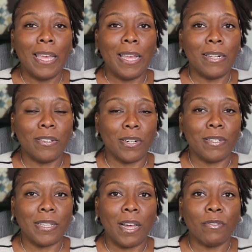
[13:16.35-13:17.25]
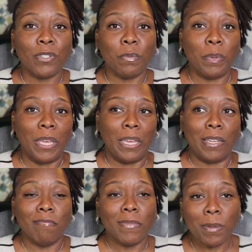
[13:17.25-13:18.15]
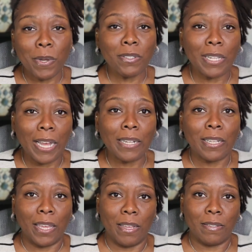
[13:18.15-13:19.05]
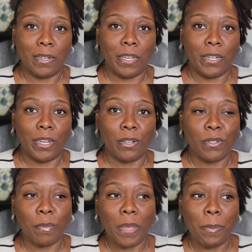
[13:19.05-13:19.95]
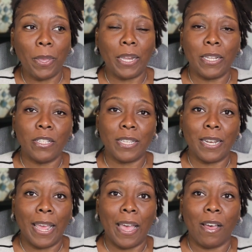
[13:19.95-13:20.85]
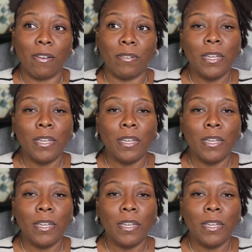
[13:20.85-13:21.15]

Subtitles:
it turns out to be the most likely case scenario. So maybe I need to now